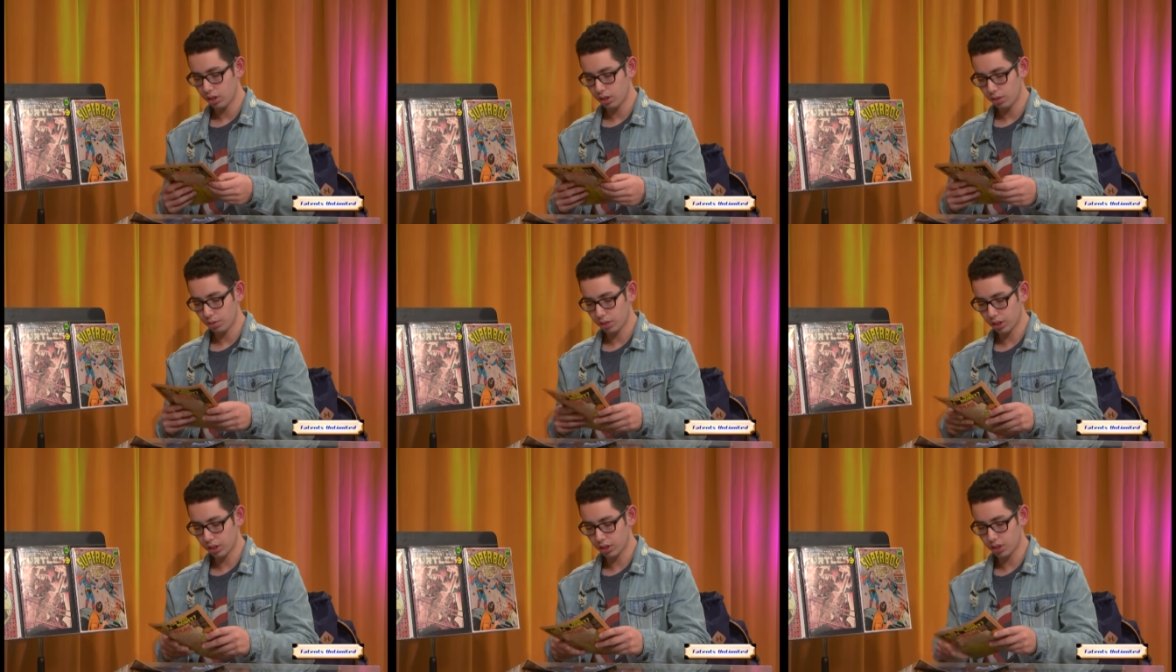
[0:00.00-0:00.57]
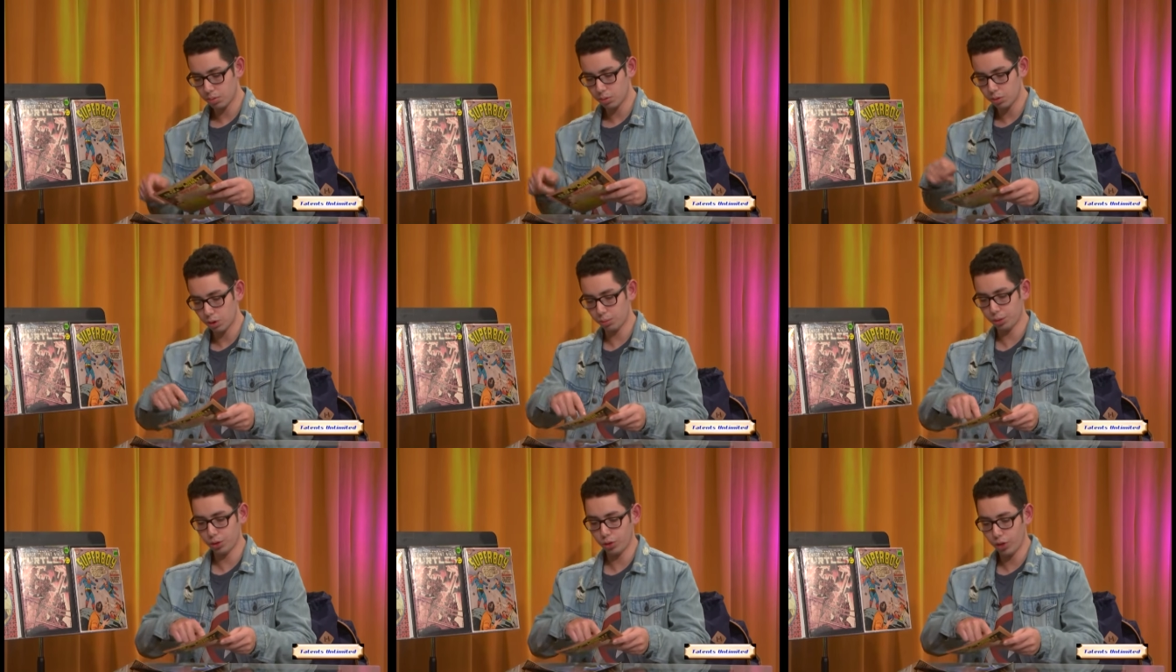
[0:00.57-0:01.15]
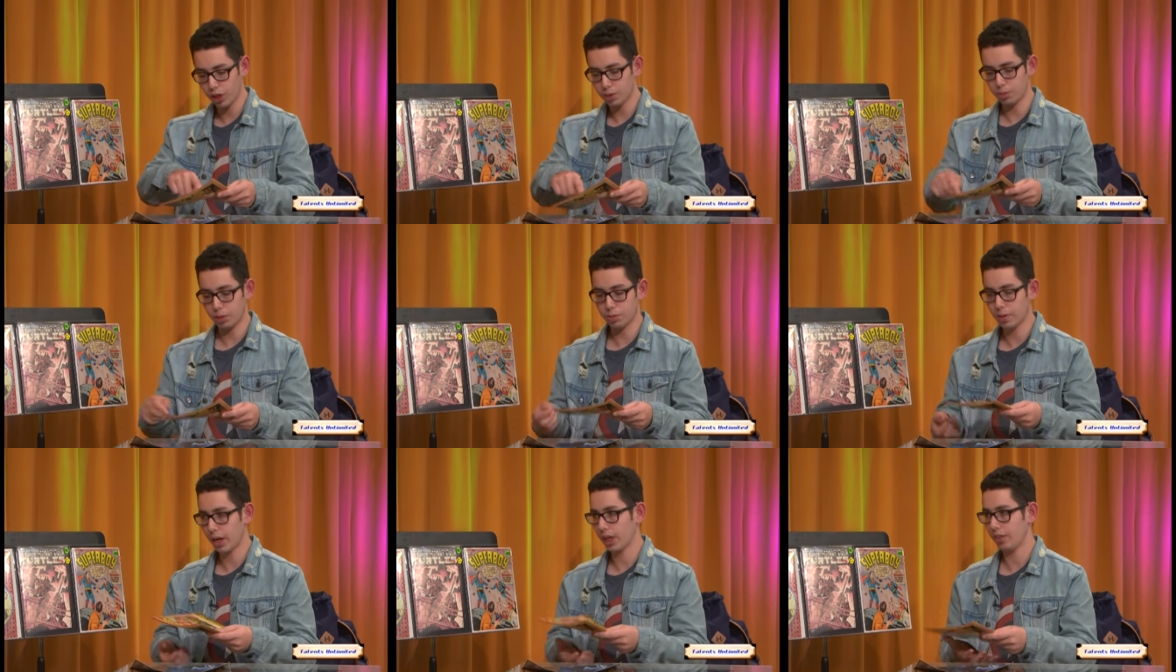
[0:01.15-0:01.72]
He's got the subscription crease
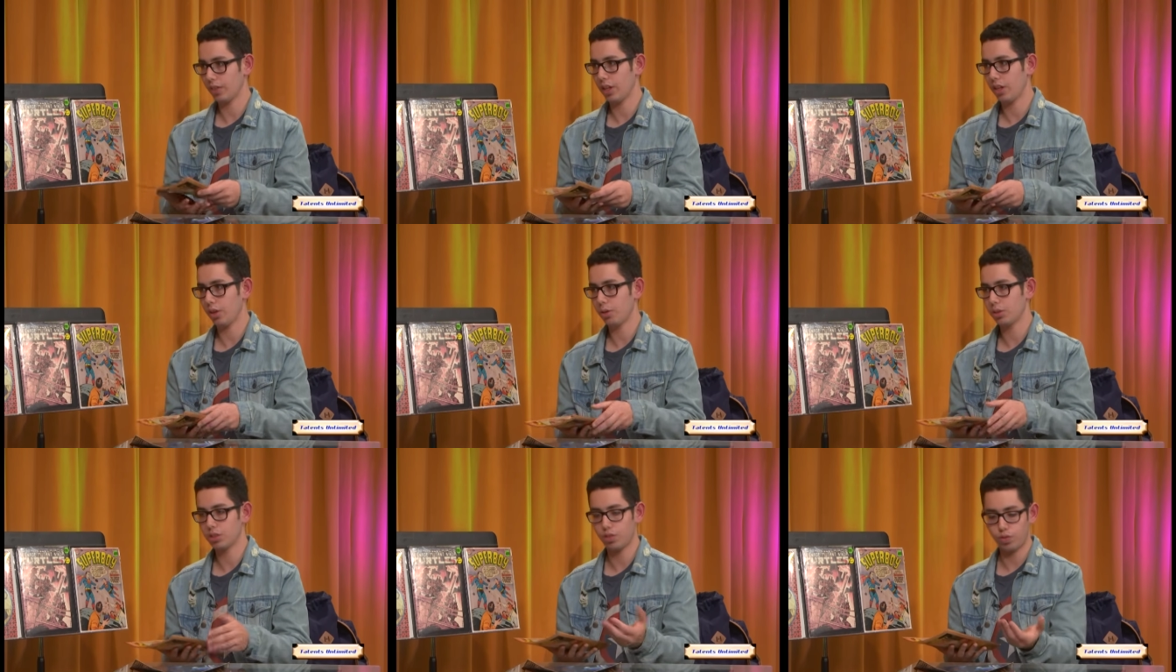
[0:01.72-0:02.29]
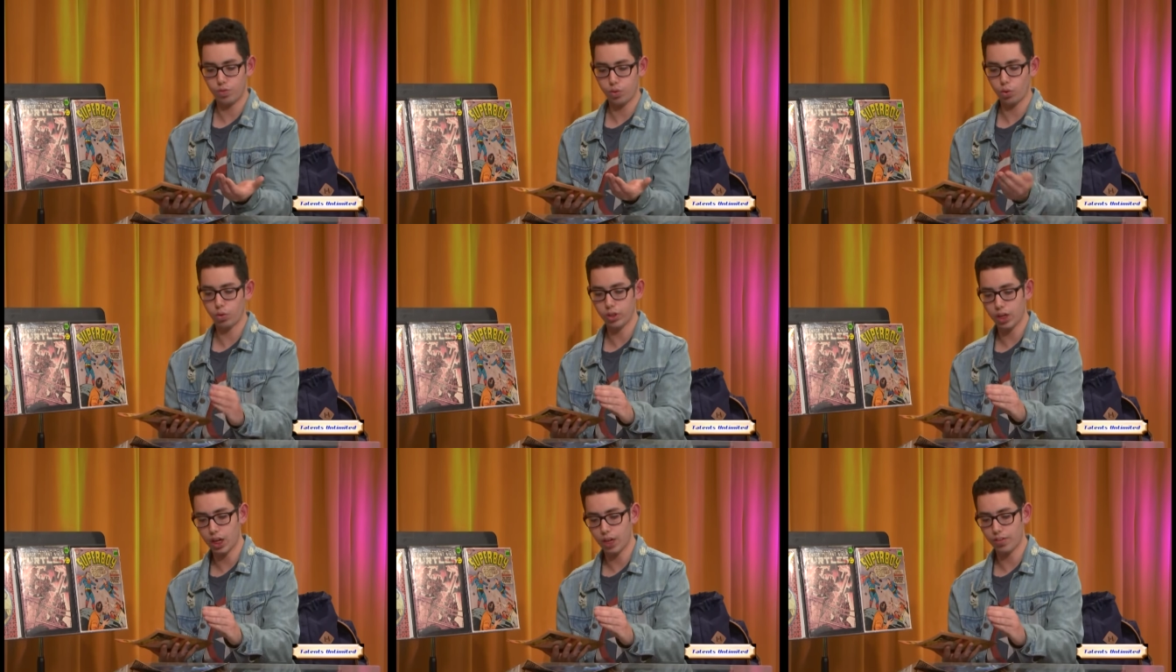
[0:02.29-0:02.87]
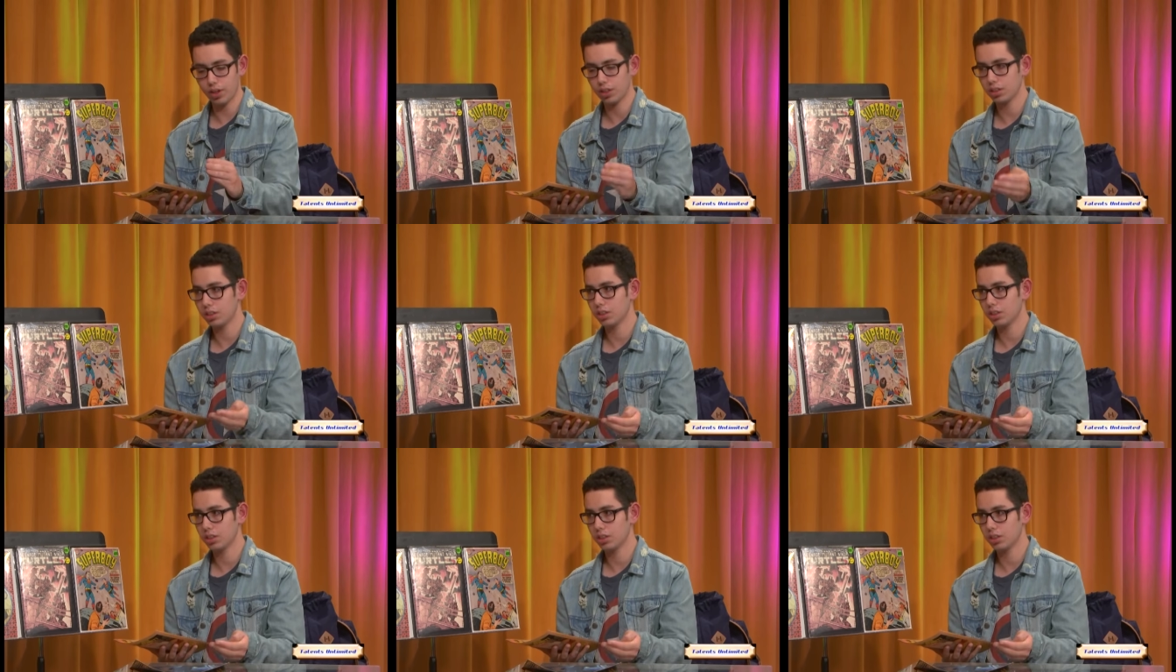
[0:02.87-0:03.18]
because back in the day they used to fold the comics.